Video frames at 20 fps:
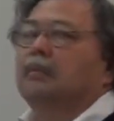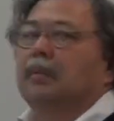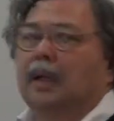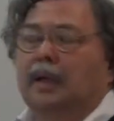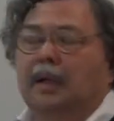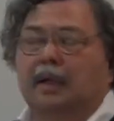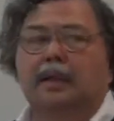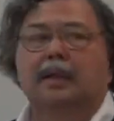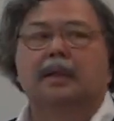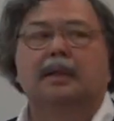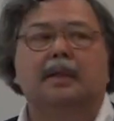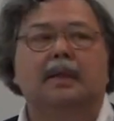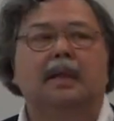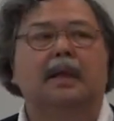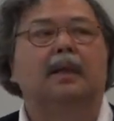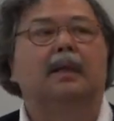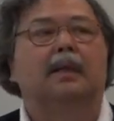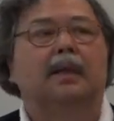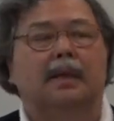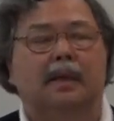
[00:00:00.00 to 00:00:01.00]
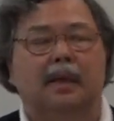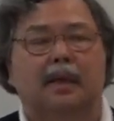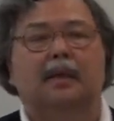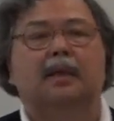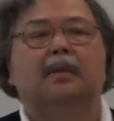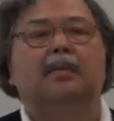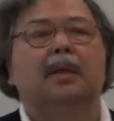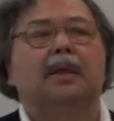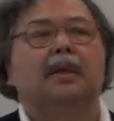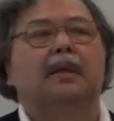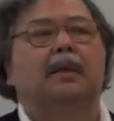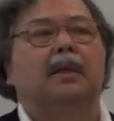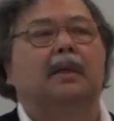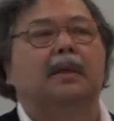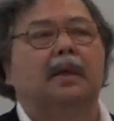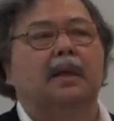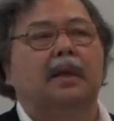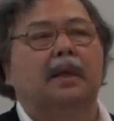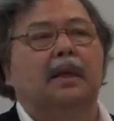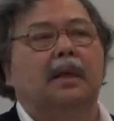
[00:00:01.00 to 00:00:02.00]
I understand and I admit
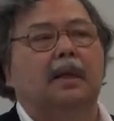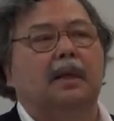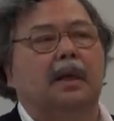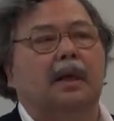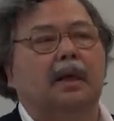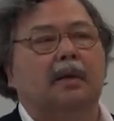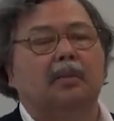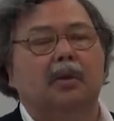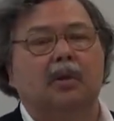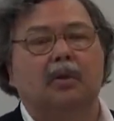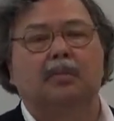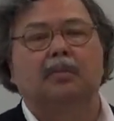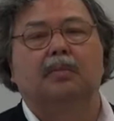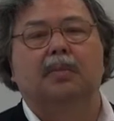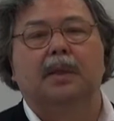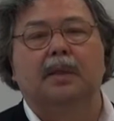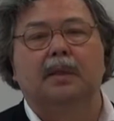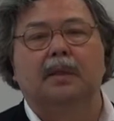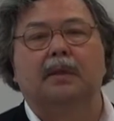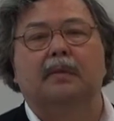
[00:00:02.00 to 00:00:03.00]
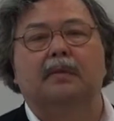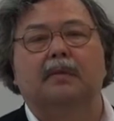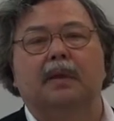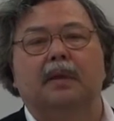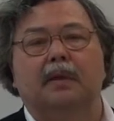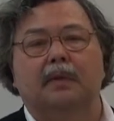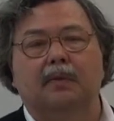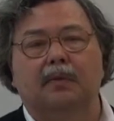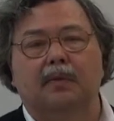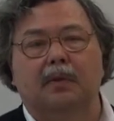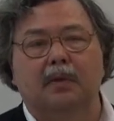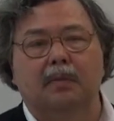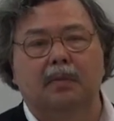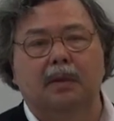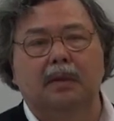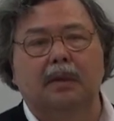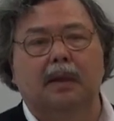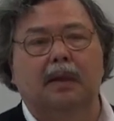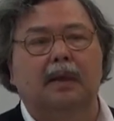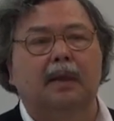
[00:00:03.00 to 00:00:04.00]
that here I'm not being very
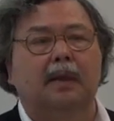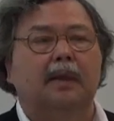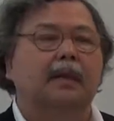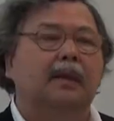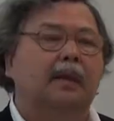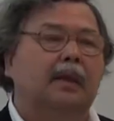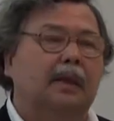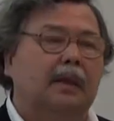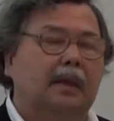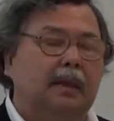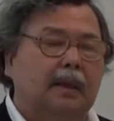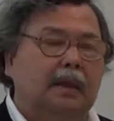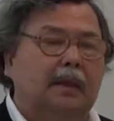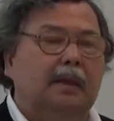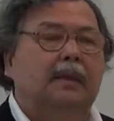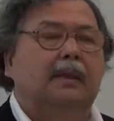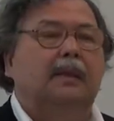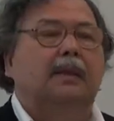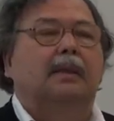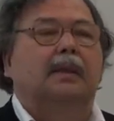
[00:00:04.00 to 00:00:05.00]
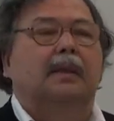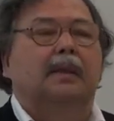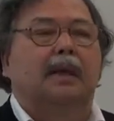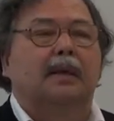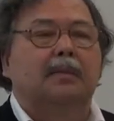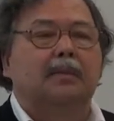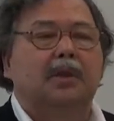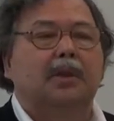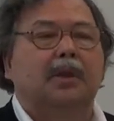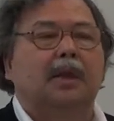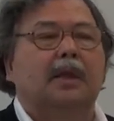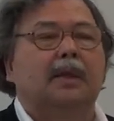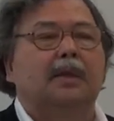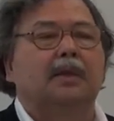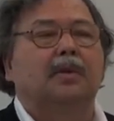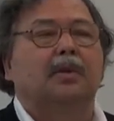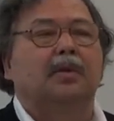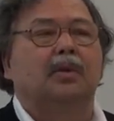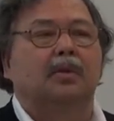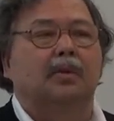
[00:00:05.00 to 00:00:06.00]
formal. I'm
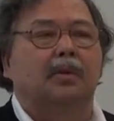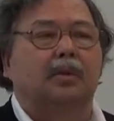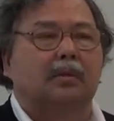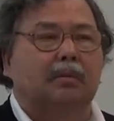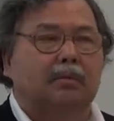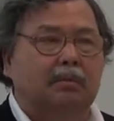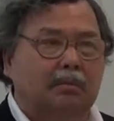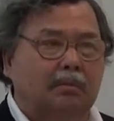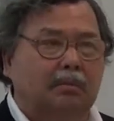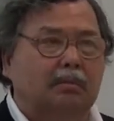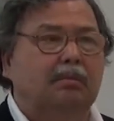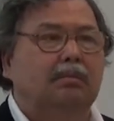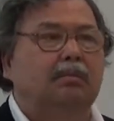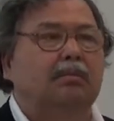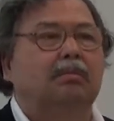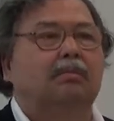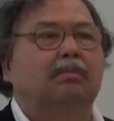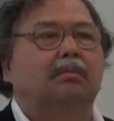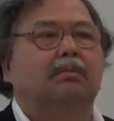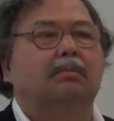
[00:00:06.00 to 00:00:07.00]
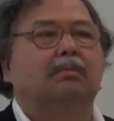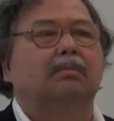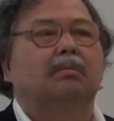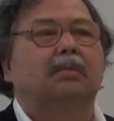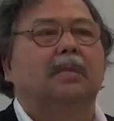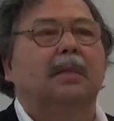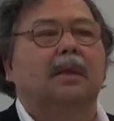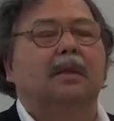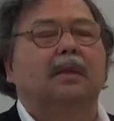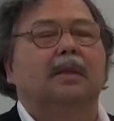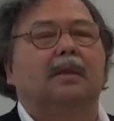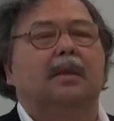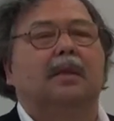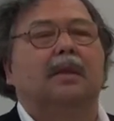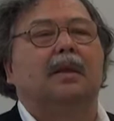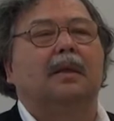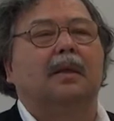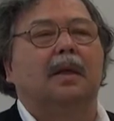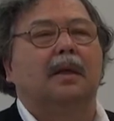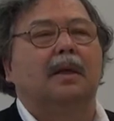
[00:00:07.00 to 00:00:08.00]
trying to
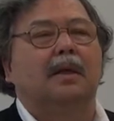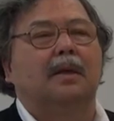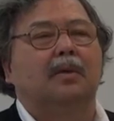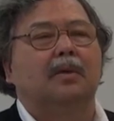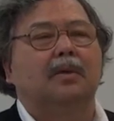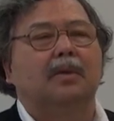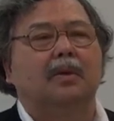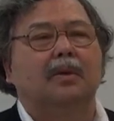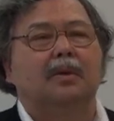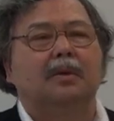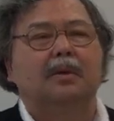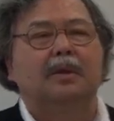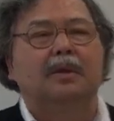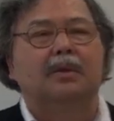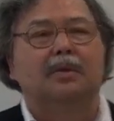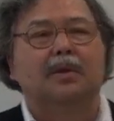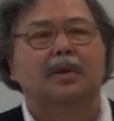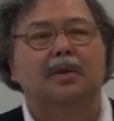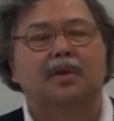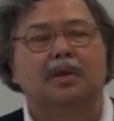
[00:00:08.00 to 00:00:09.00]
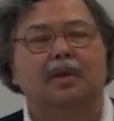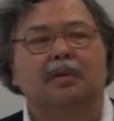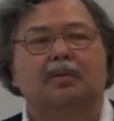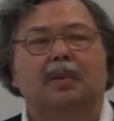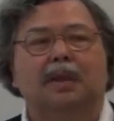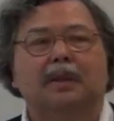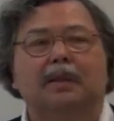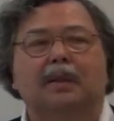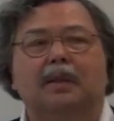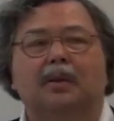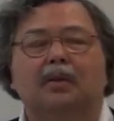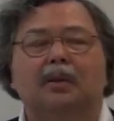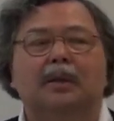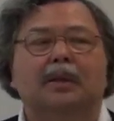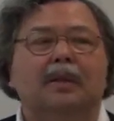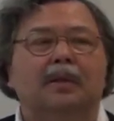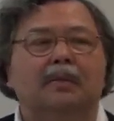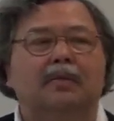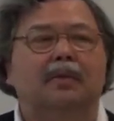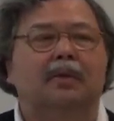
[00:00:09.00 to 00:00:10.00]
rely on your intuition, but on
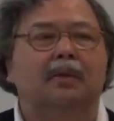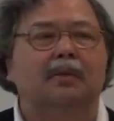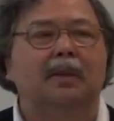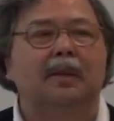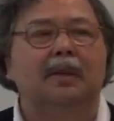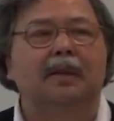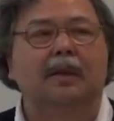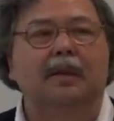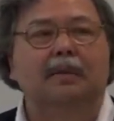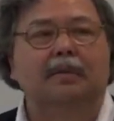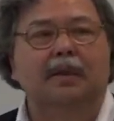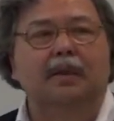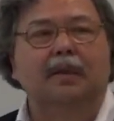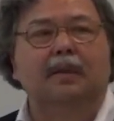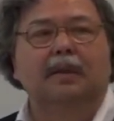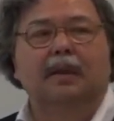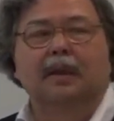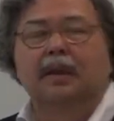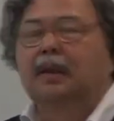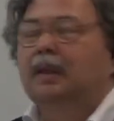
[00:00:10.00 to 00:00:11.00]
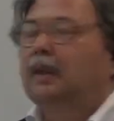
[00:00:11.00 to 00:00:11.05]
an informal level,